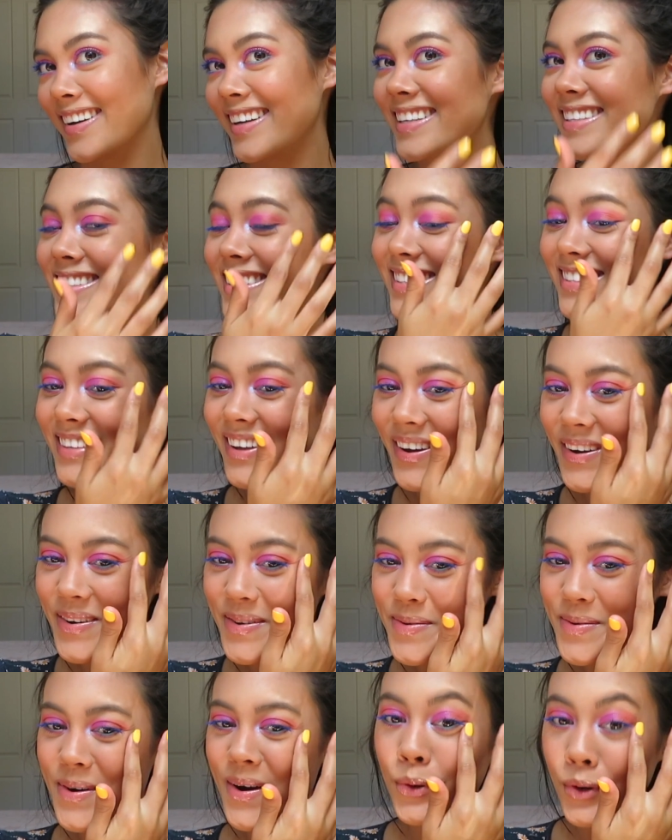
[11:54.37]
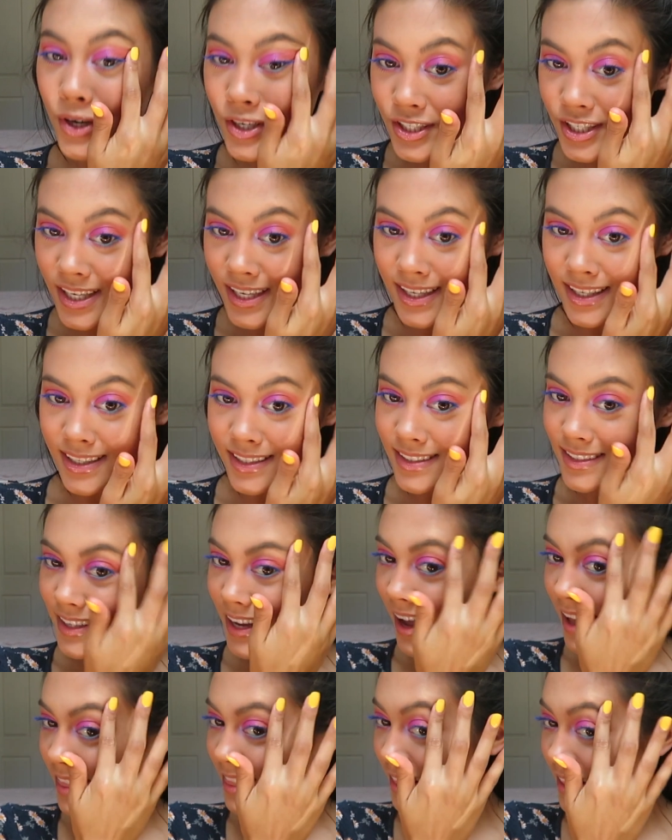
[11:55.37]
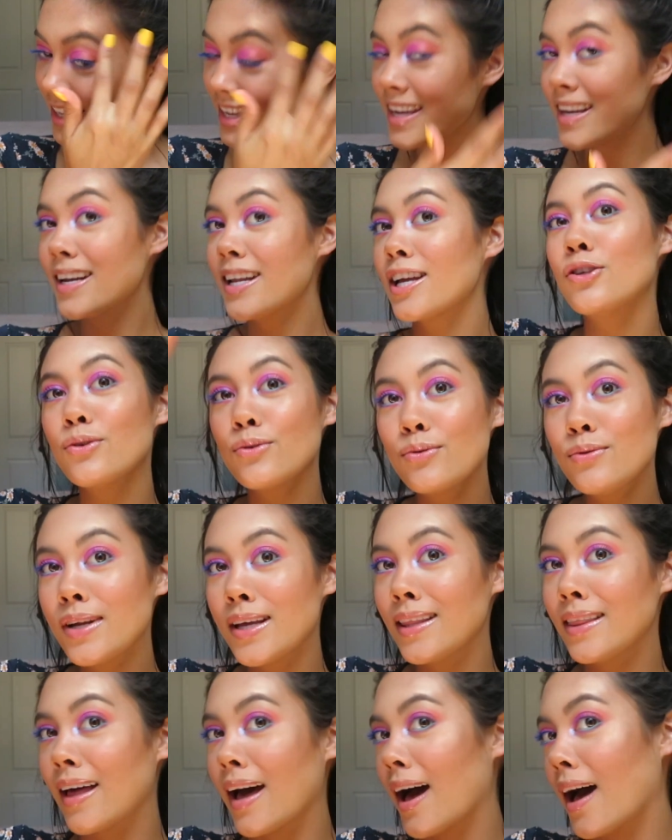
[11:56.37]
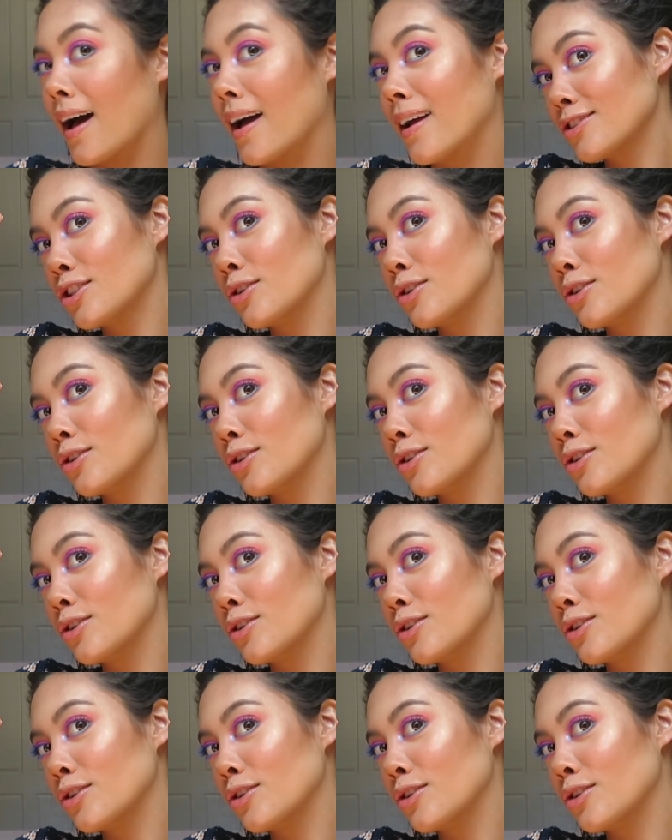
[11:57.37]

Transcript: It's so gorgeous. Kathleen, you did that.